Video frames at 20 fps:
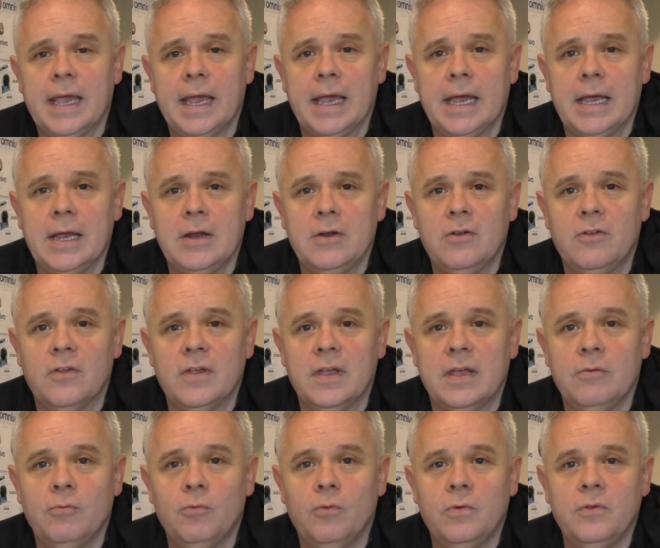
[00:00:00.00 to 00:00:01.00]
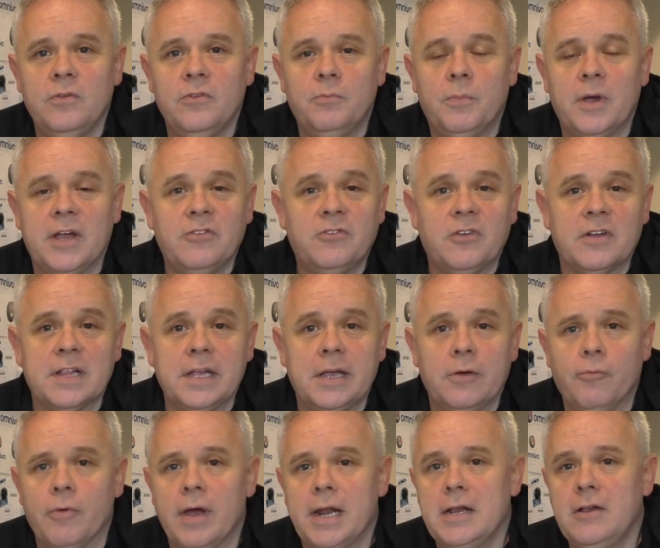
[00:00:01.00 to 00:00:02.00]
and it was basically a
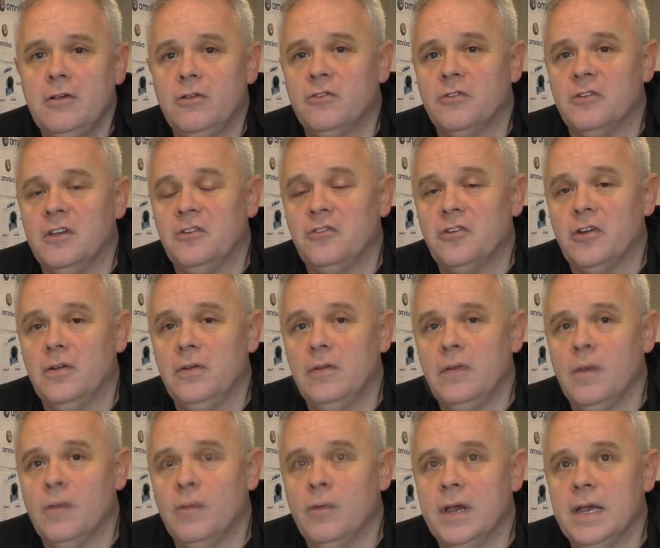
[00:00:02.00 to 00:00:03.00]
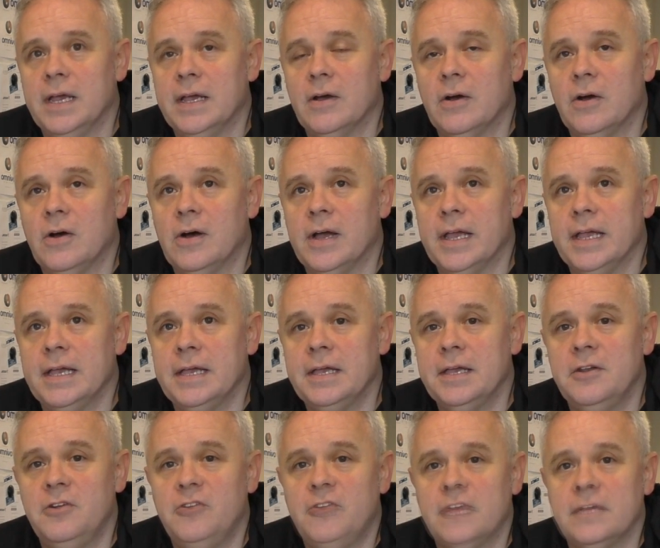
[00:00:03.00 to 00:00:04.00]
running session where I
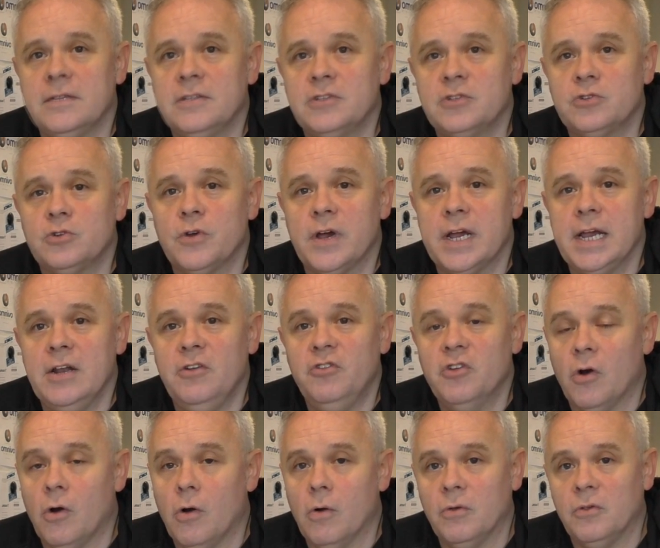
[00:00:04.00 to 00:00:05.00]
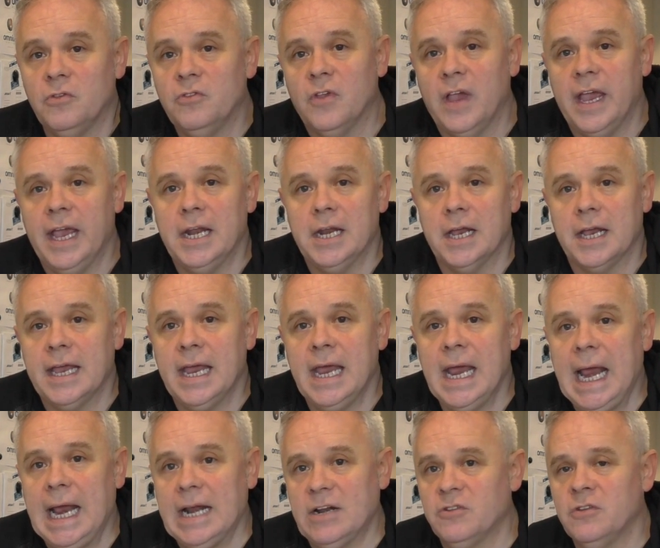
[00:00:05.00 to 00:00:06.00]
hid stray dogs and a
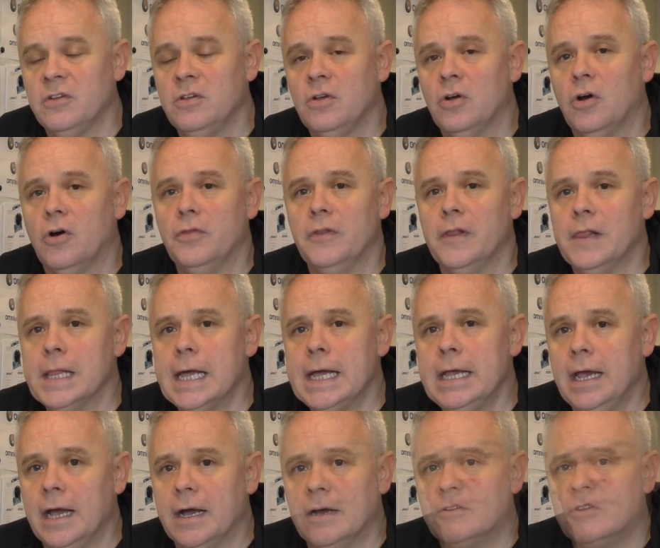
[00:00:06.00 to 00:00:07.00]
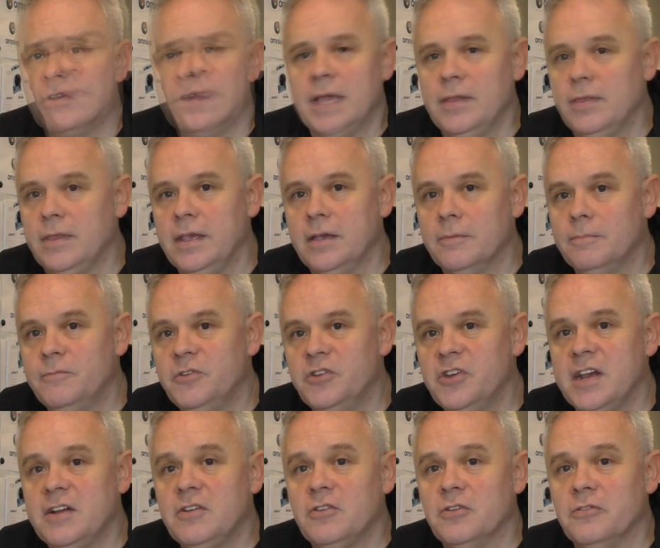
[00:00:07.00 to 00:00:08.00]
cat on the layout, and the
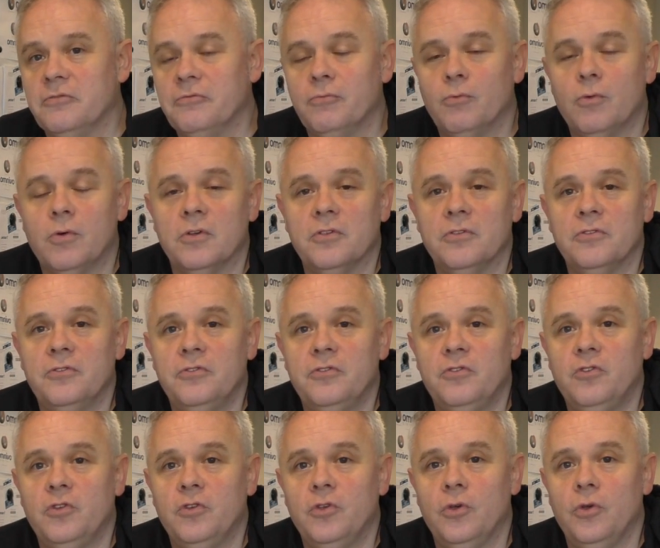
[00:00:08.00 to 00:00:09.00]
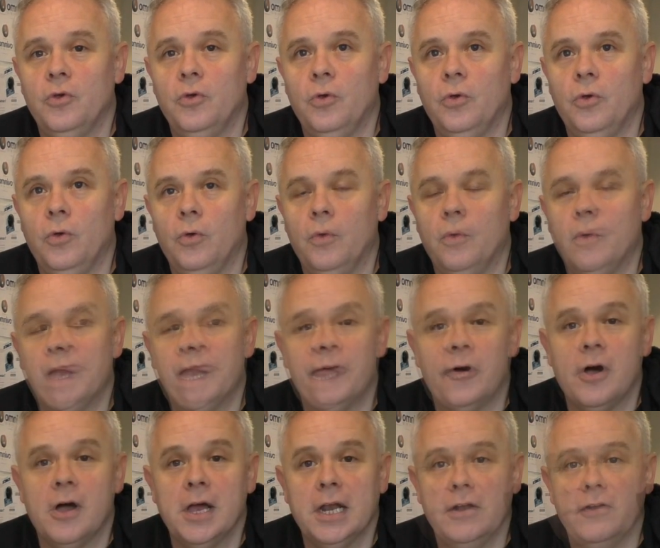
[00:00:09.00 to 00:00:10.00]
objective was to
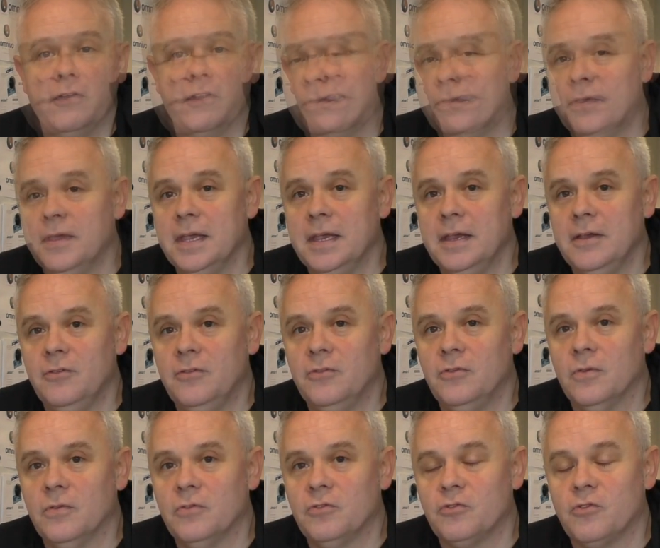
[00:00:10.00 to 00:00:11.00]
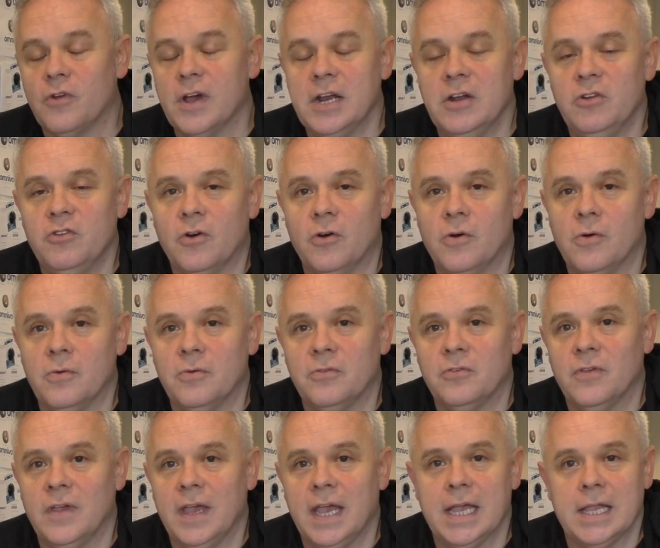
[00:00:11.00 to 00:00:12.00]
find these stray
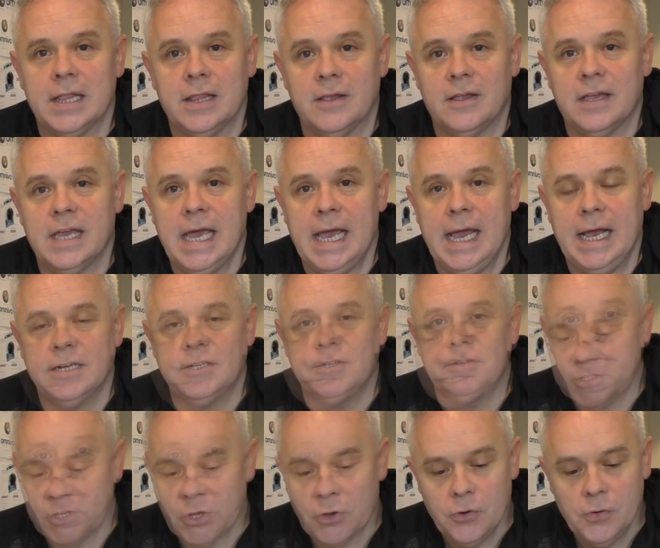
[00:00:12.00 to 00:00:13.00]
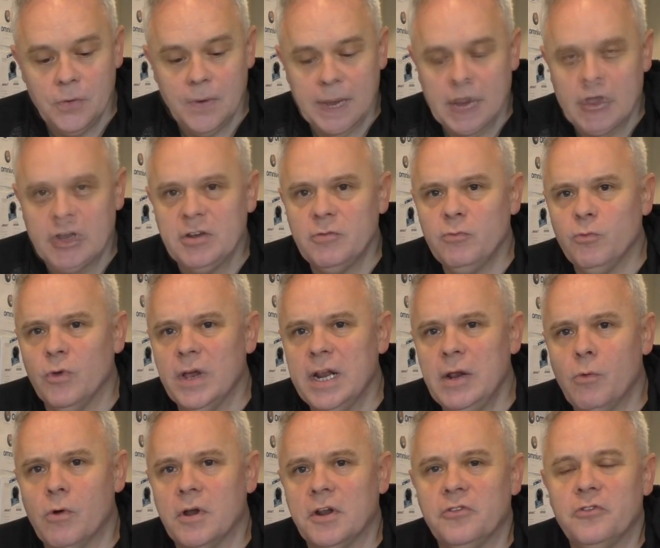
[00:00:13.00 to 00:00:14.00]
dogs and the cat. So I didn't really
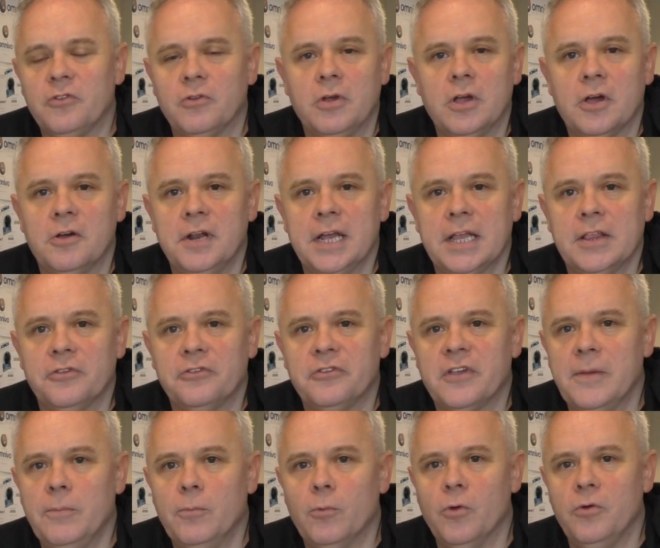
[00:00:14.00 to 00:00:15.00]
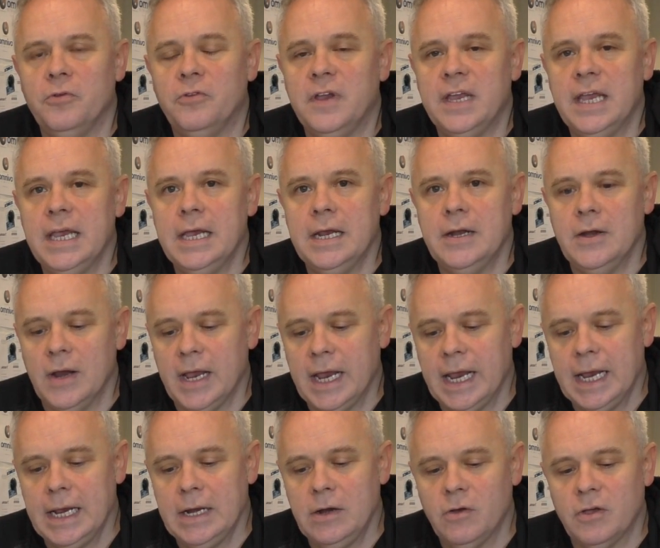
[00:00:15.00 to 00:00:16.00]
want to sort of go down the same route again,
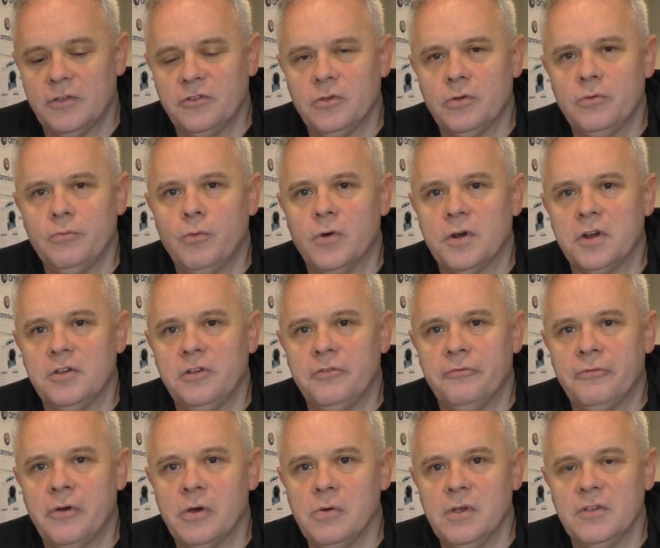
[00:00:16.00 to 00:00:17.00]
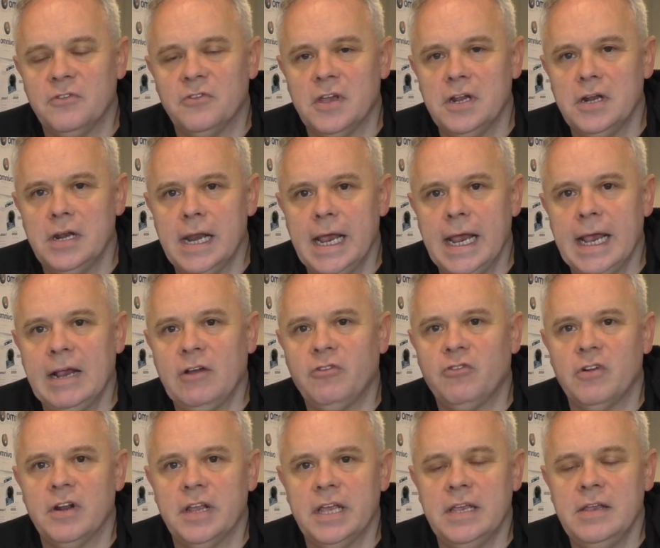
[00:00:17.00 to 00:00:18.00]
and I sort of wanted to focus in
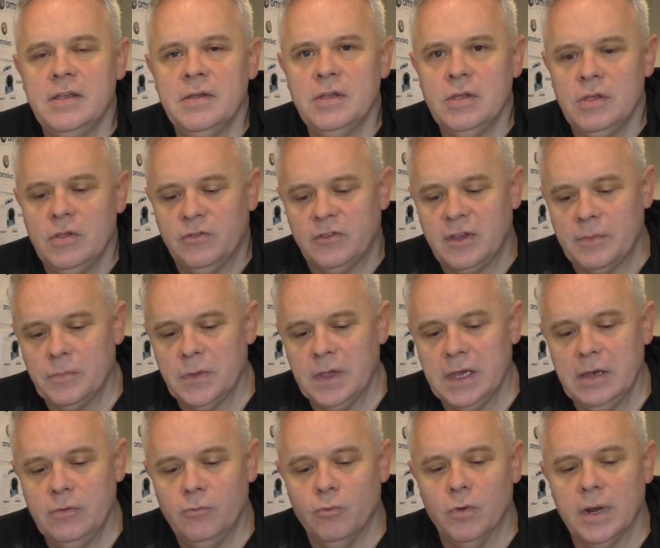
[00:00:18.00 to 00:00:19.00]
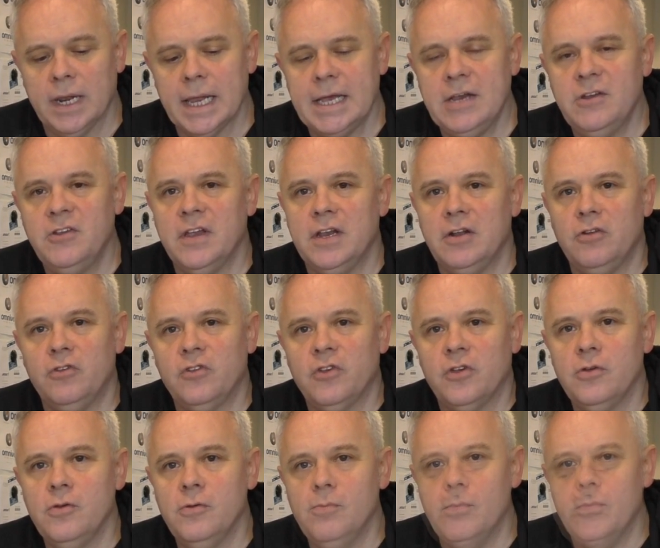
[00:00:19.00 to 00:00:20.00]
actually something relating
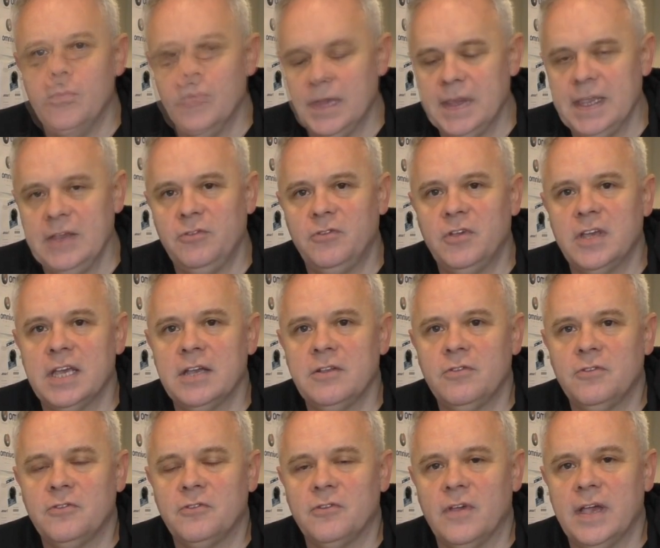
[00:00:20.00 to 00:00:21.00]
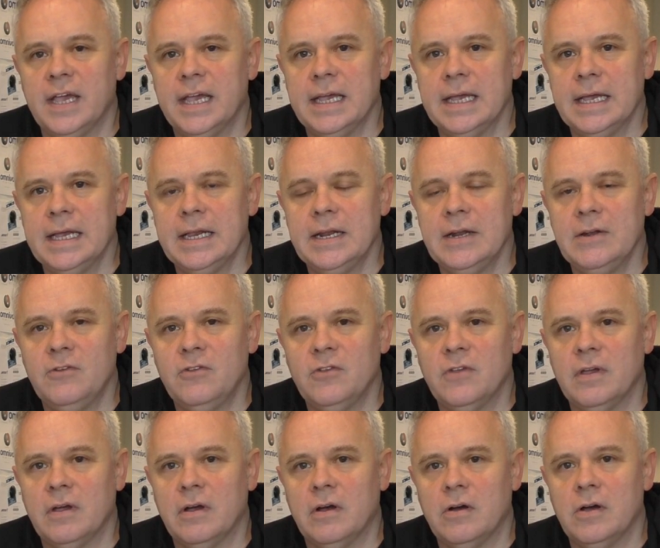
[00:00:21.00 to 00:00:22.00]
to these kits. And
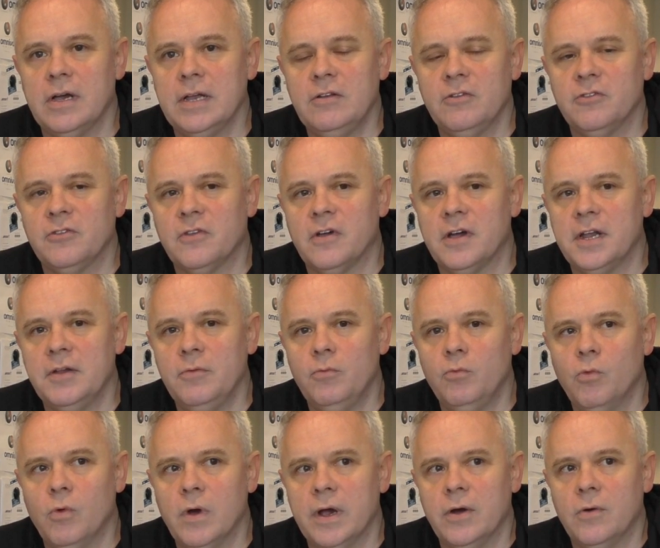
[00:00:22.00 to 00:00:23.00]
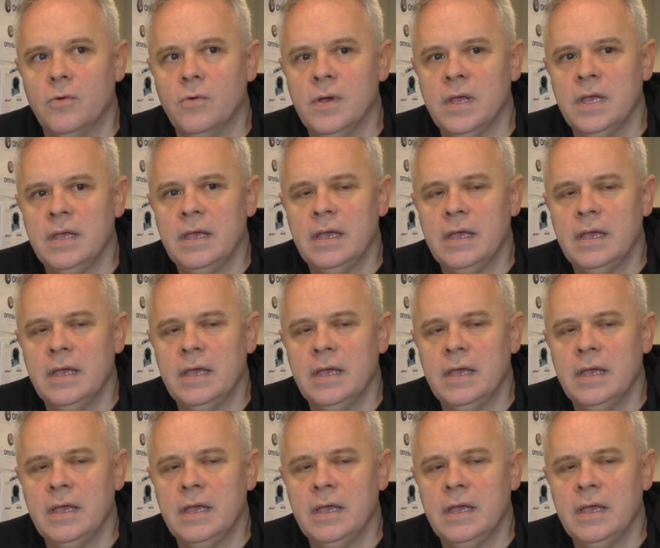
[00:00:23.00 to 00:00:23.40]
I decided, well,